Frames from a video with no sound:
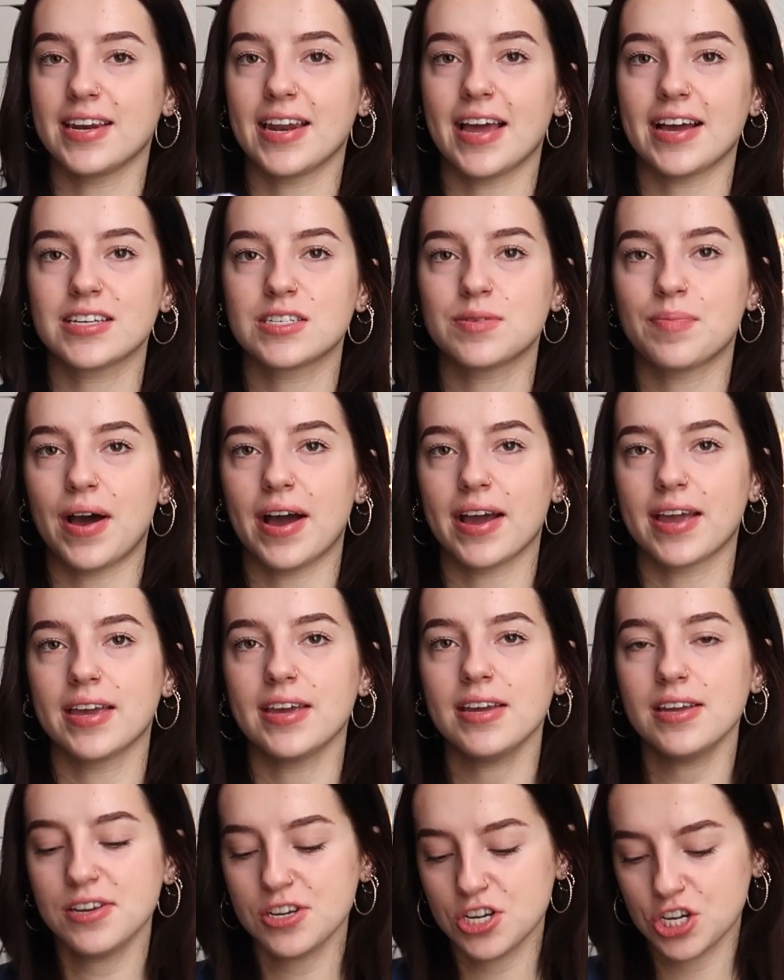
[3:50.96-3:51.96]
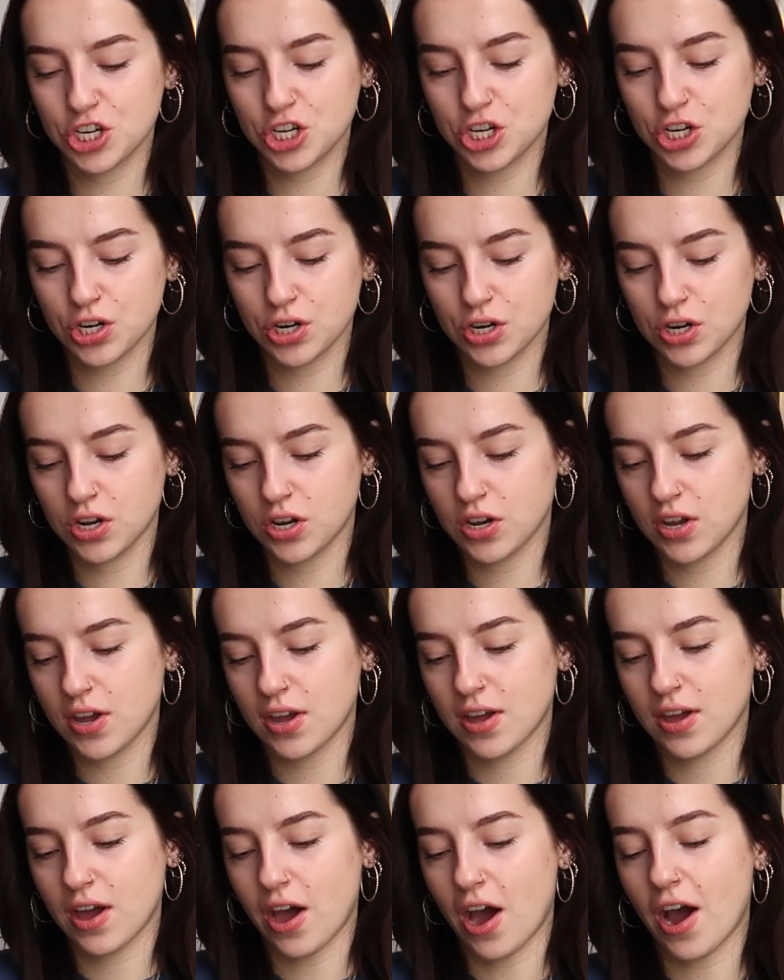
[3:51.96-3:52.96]
next package.
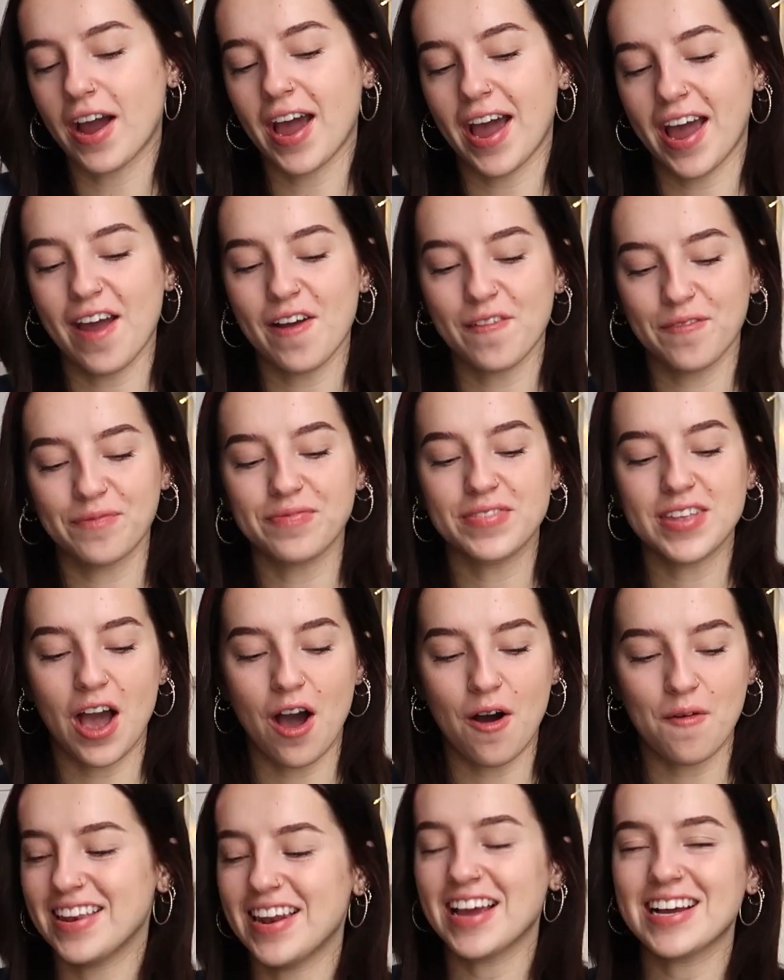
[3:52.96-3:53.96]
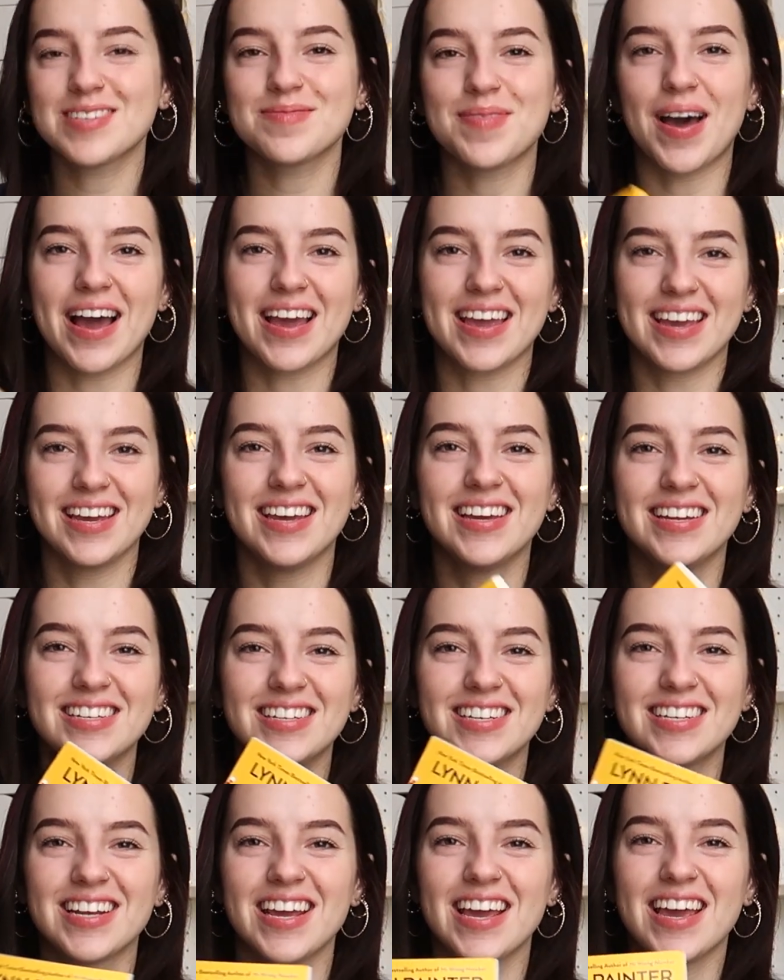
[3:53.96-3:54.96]
Okay, yeah, the next
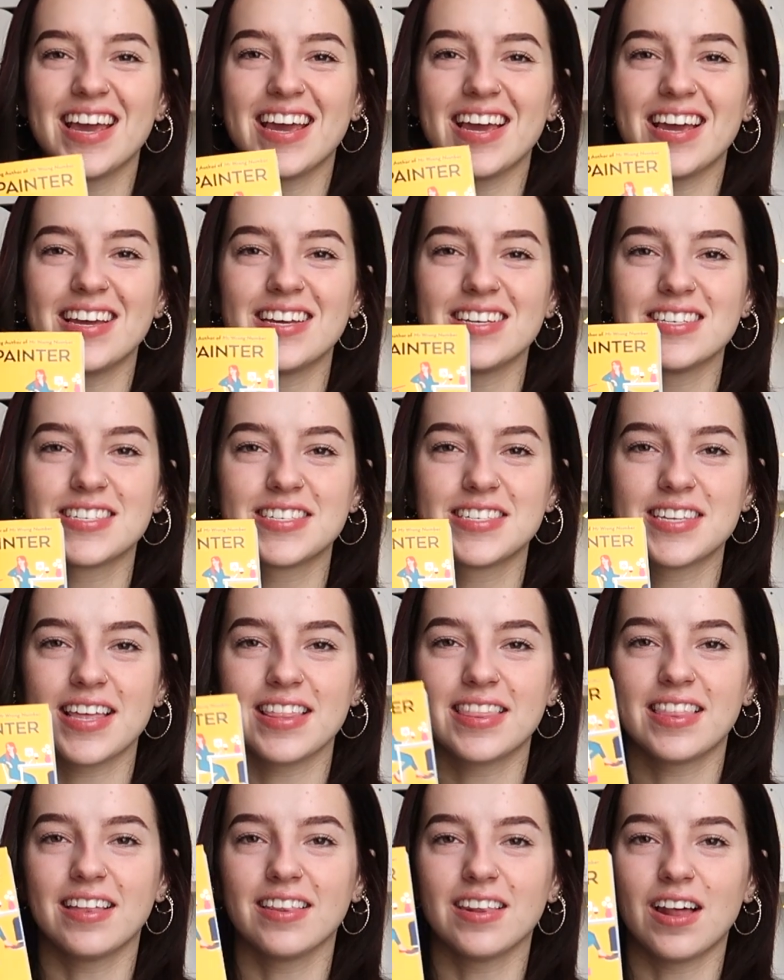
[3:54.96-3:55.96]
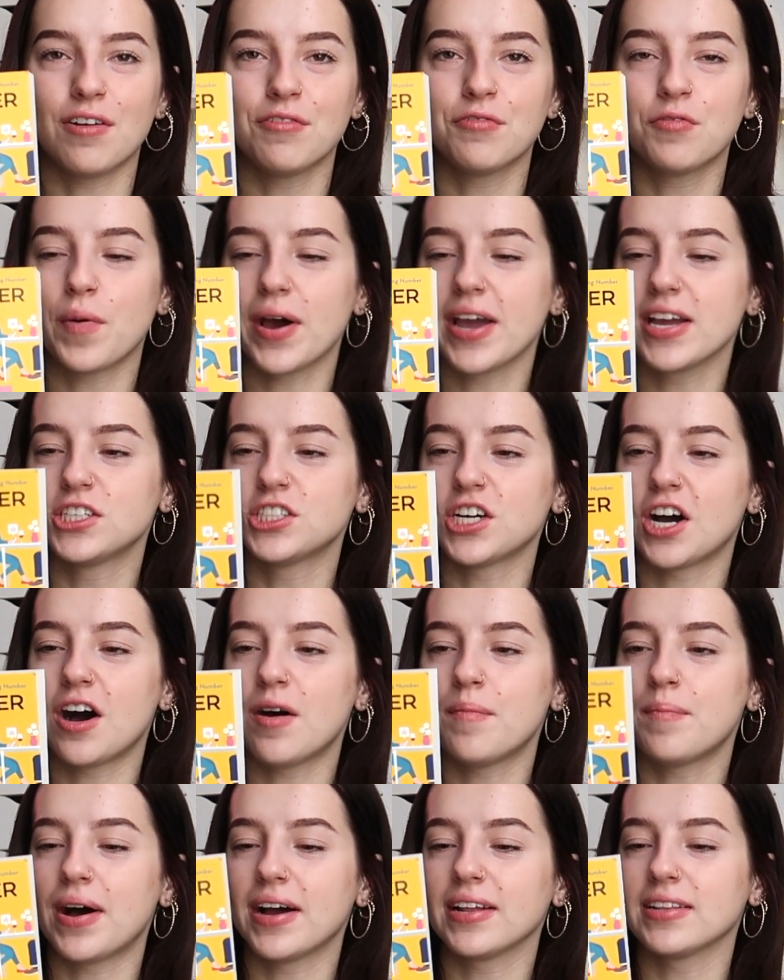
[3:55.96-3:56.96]
package is The Love
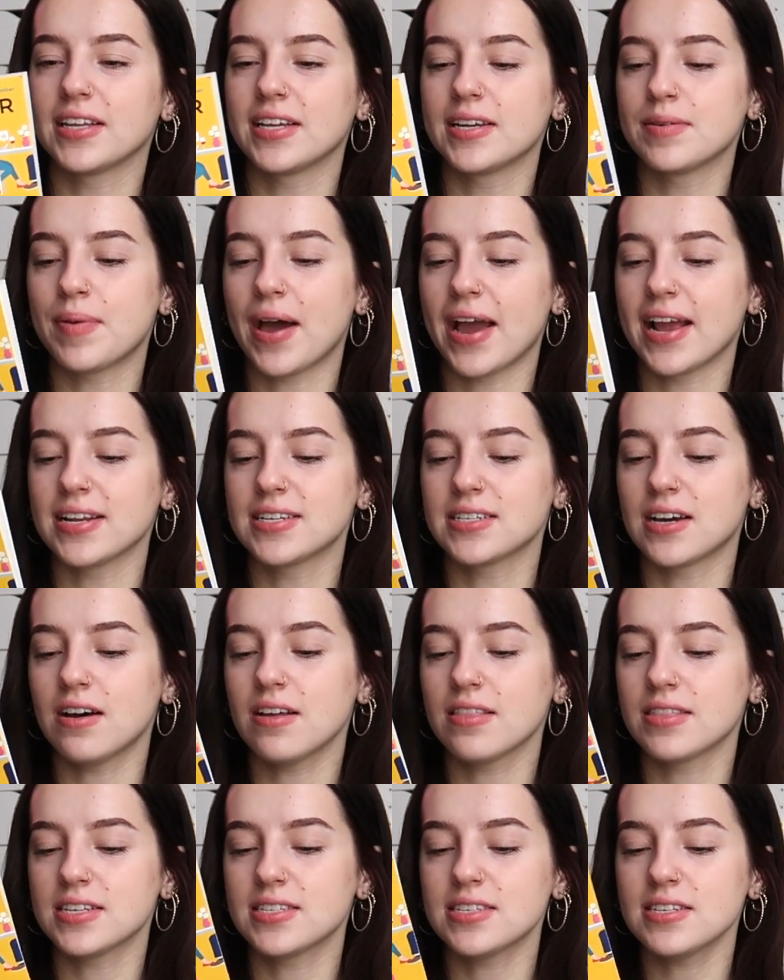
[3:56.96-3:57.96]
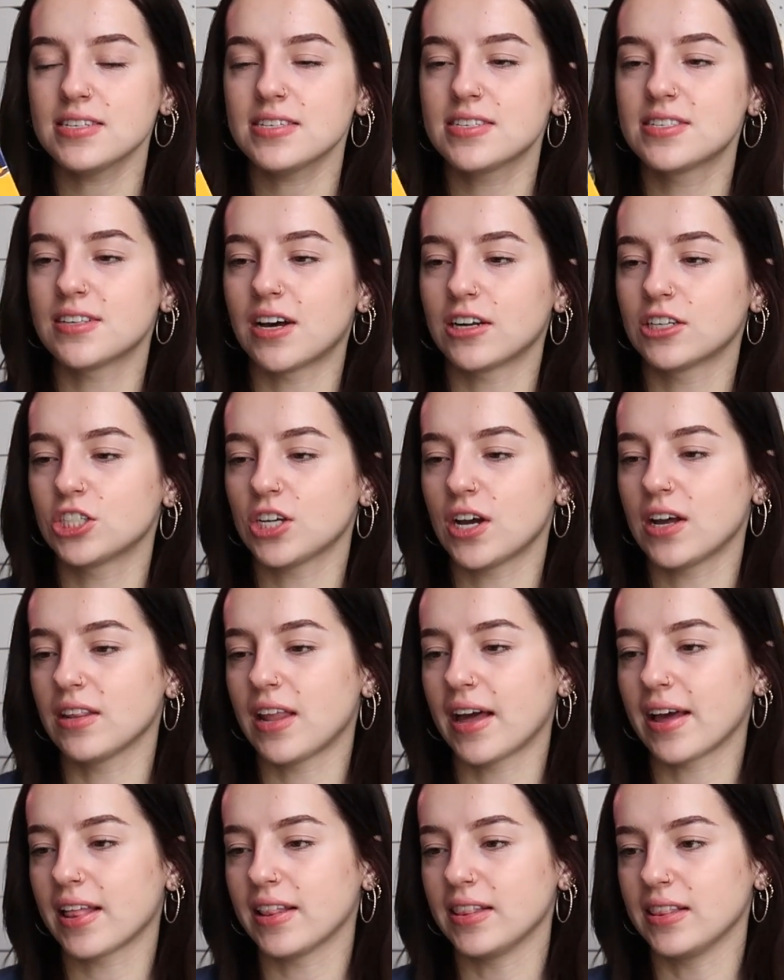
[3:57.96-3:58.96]
Wager by Lynn Painter. This is such a
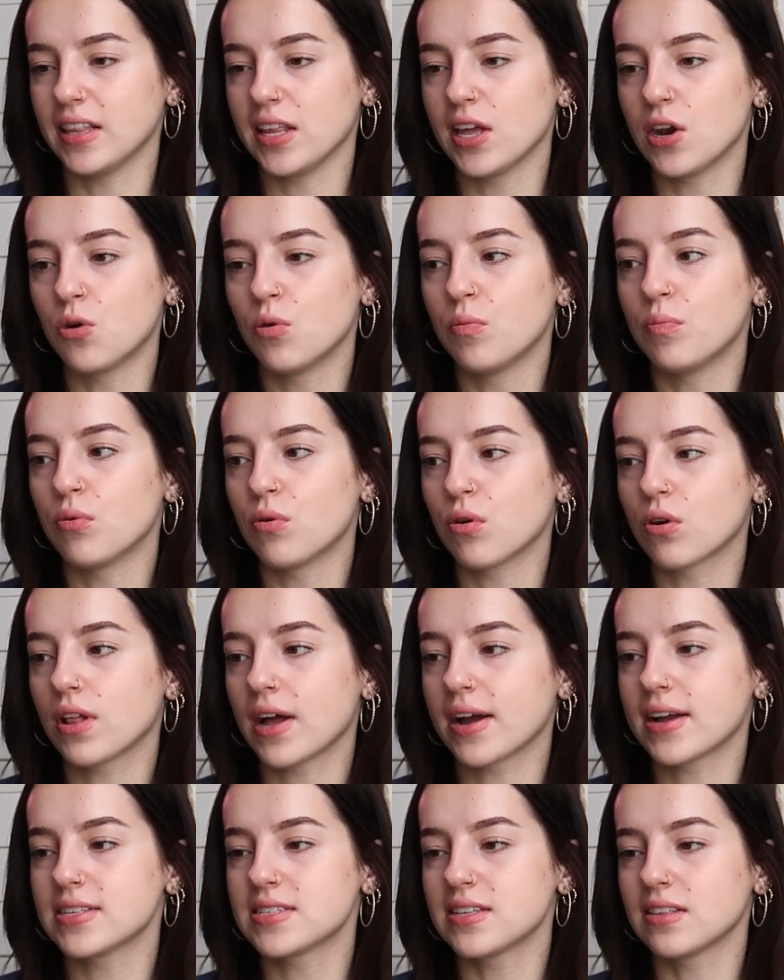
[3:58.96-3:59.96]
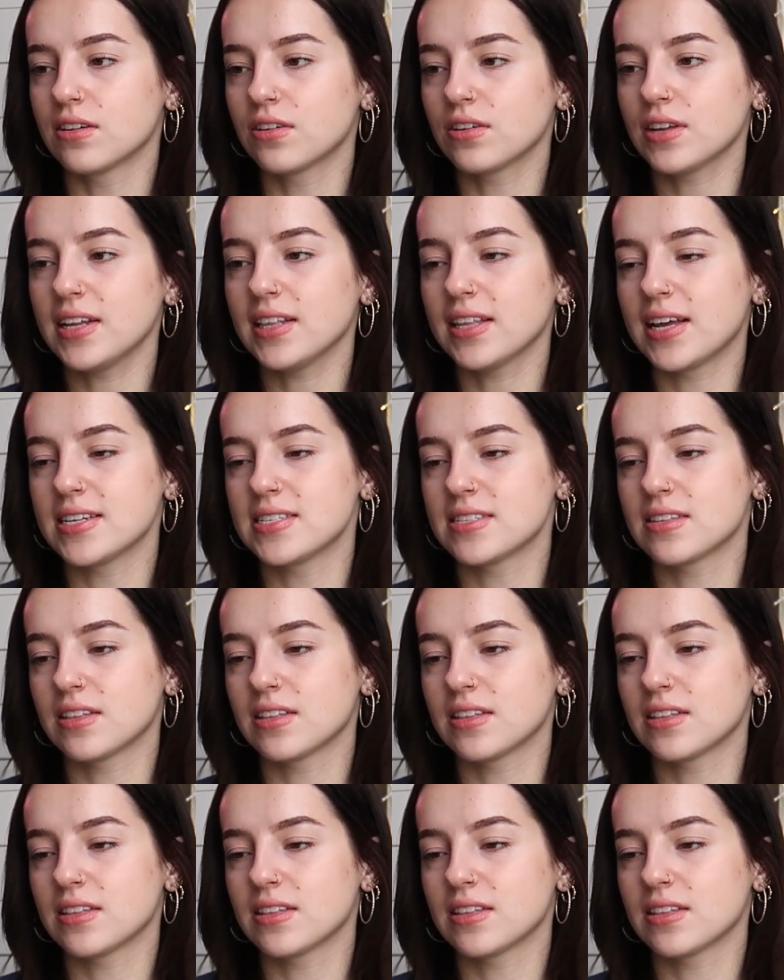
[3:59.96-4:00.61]
like little book, like it's literally less